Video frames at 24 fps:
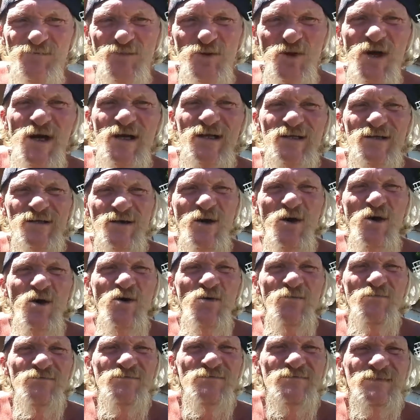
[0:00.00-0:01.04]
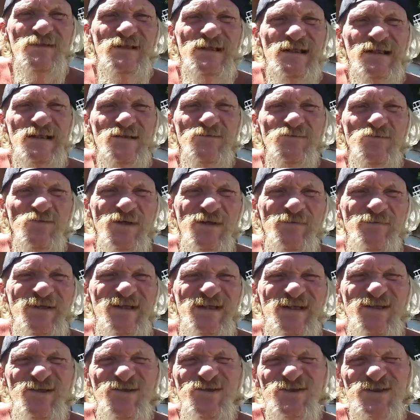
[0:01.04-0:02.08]
and brought it home. And
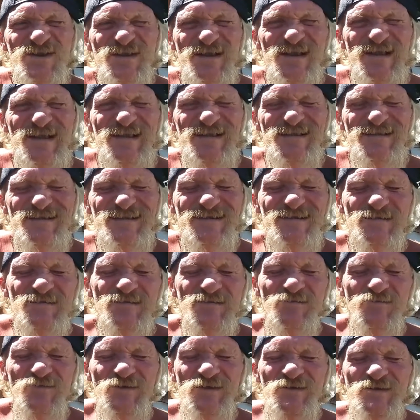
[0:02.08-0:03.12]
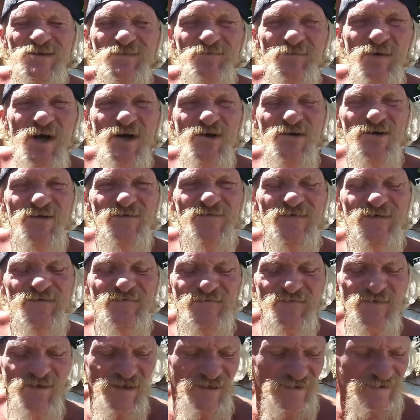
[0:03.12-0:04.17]
we've been using it. We use part of
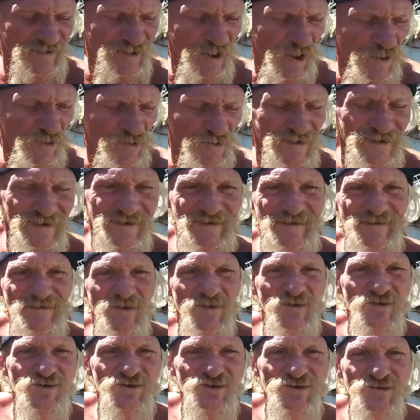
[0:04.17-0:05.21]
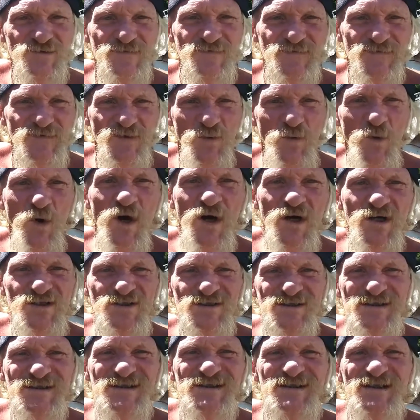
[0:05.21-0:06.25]
it for our goat enclosure, for the
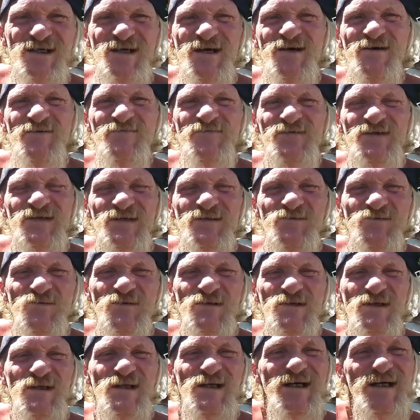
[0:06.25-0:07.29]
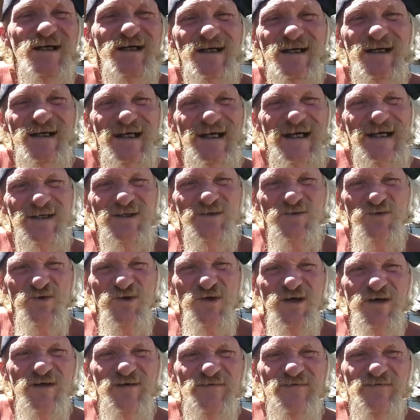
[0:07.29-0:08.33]
walls and stuff, and the and the
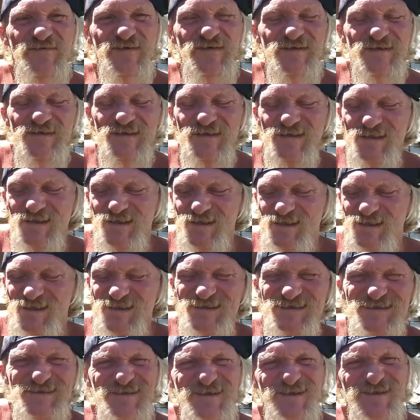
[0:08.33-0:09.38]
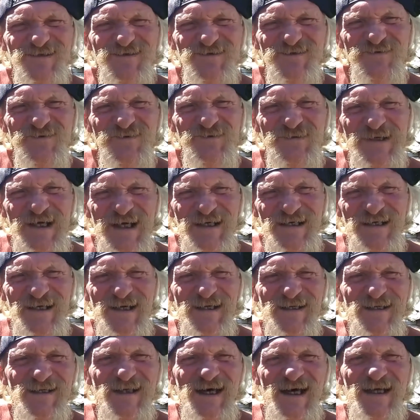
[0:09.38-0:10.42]
roof. So I
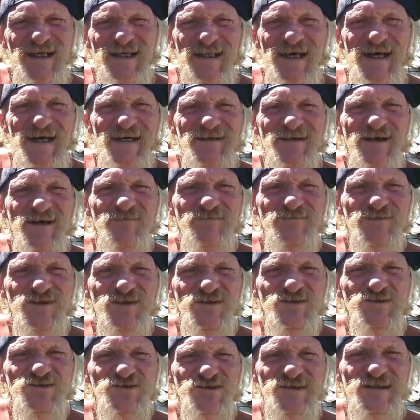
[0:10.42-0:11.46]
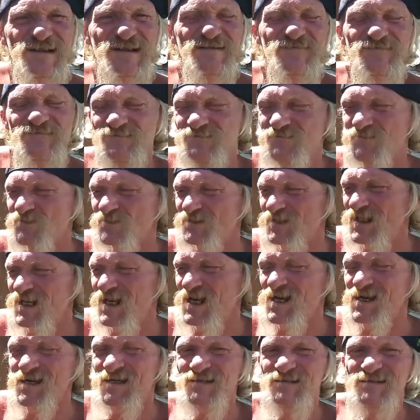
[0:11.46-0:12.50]
cut a lot of that up and used it for
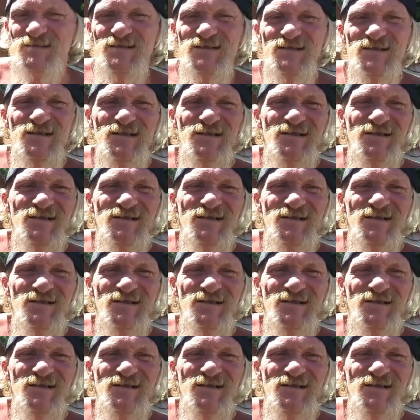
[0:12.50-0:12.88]
that.